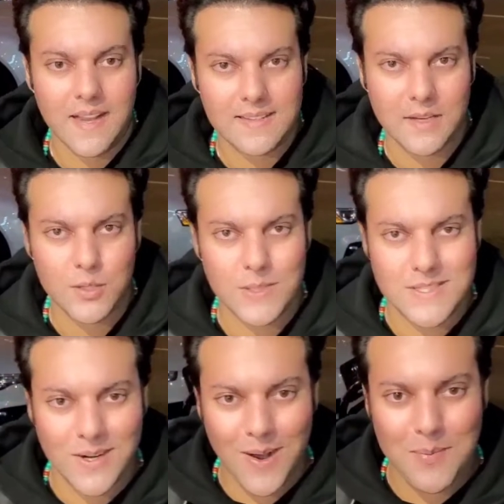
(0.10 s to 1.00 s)
Hey guys, how
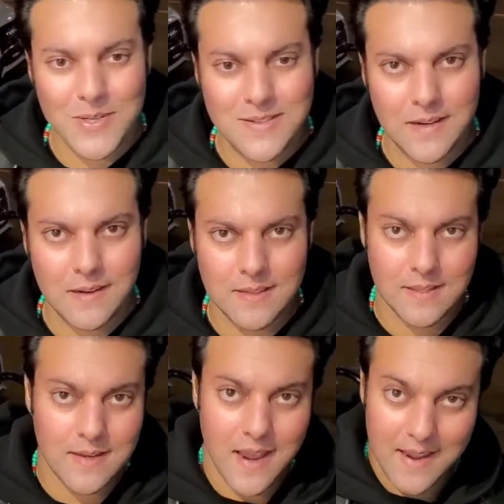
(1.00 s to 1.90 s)
you doing? Cigar Prince
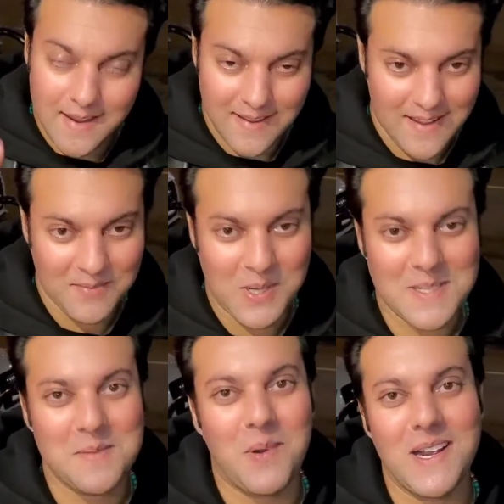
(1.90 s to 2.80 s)
here. Today,
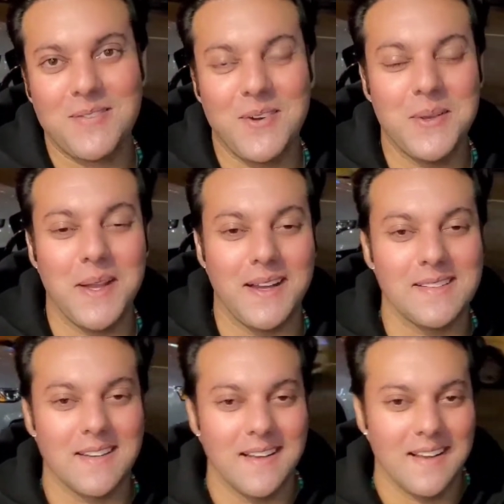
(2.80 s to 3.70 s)
I've got a surprise for you
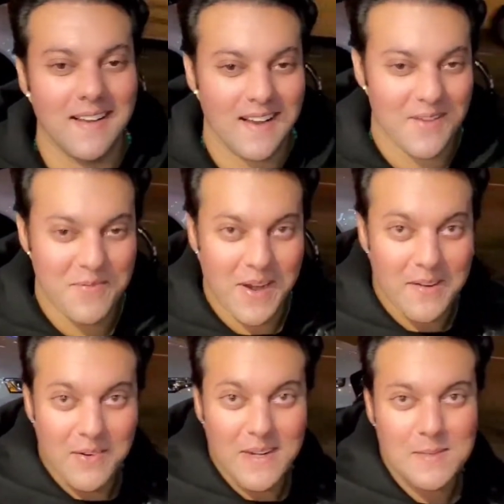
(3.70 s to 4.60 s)
guys.
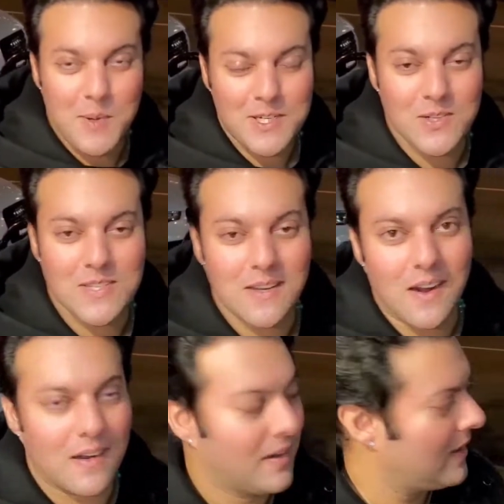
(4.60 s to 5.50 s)
Very, very special
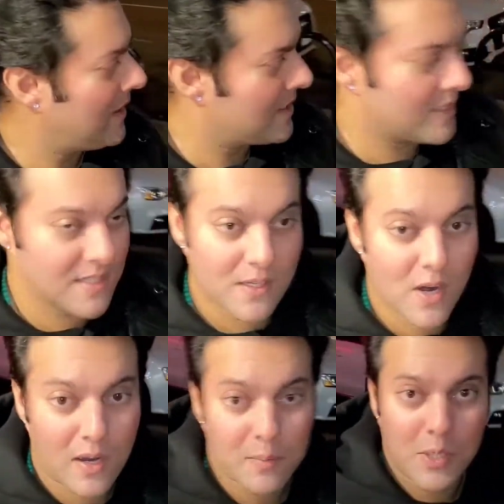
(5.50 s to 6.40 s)
cigar. Just
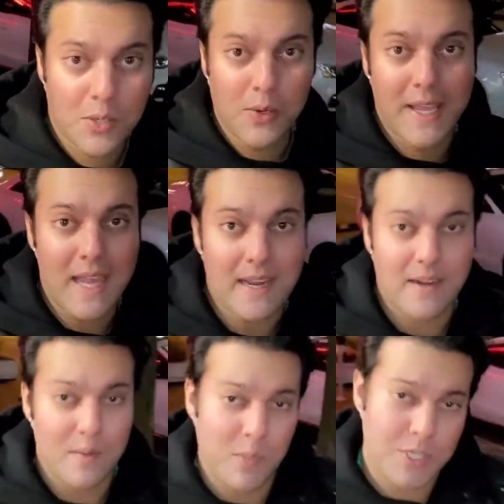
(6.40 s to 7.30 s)
in the car, I'm gonna go
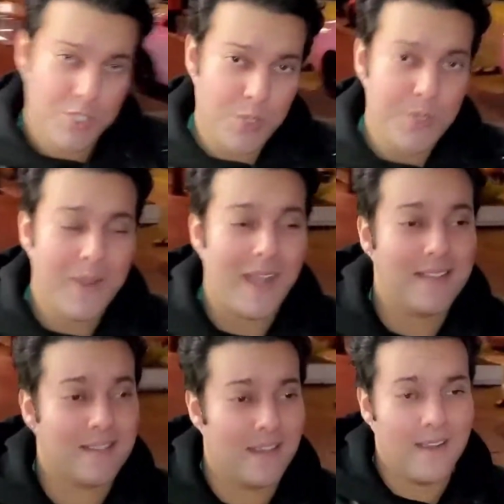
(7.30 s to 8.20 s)
get it and I'm gonna show you
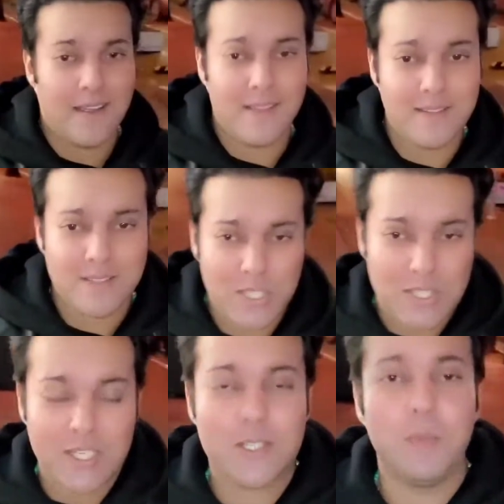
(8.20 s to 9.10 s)
guys. This
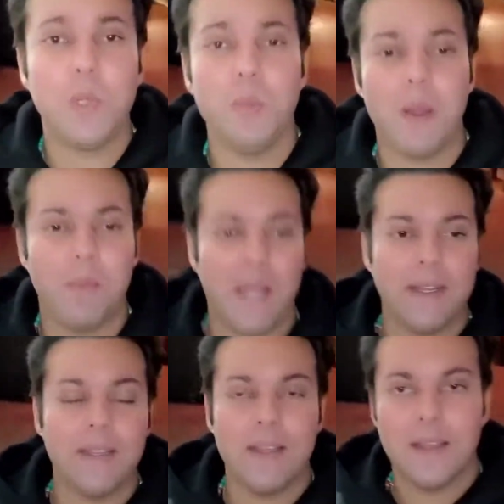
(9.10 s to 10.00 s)
this thing just blew my
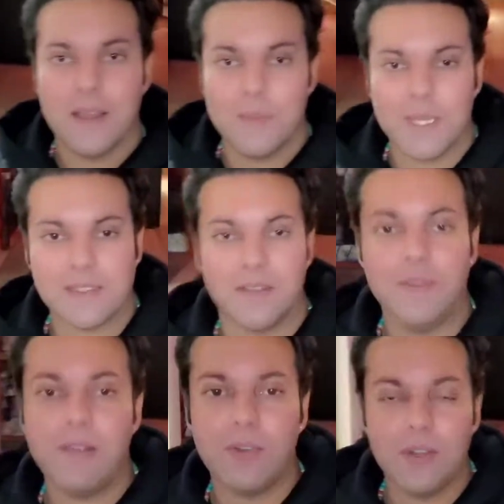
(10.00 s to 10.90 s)
mind
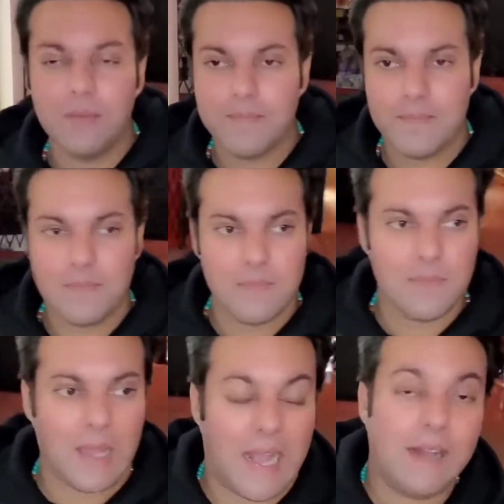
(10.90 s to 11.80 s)
because I've never,
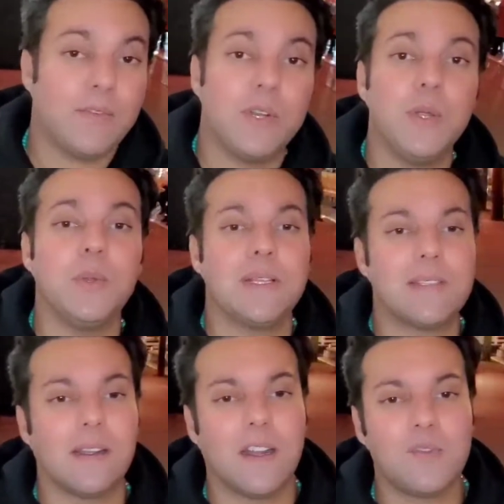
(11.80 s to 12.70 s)
I never
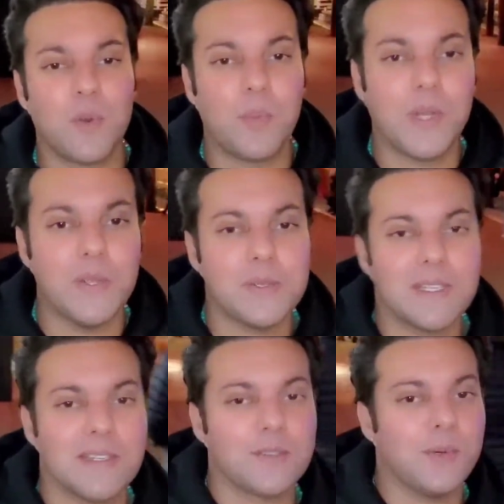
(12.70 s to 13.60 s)
knew that cigars were
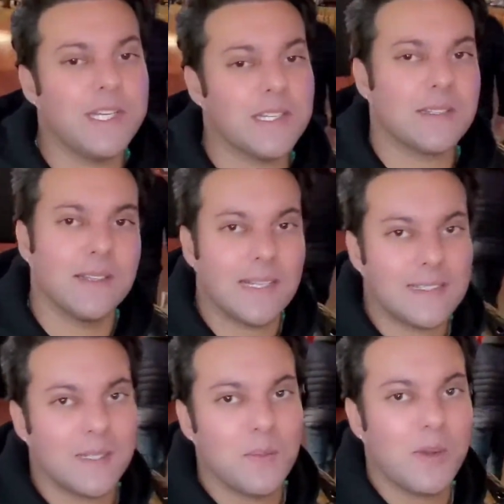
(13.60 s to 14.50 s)
produced in this region.
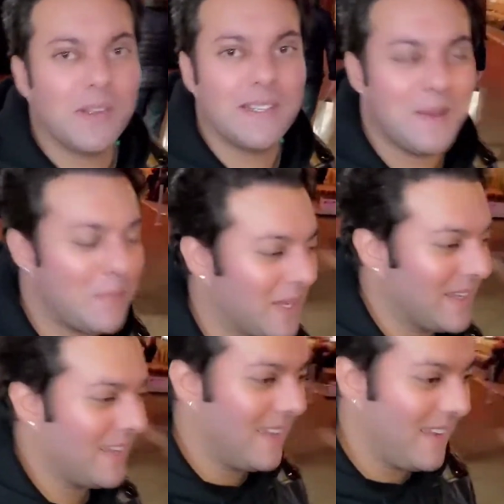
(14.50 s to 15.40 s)
So that's a little bit of a tip.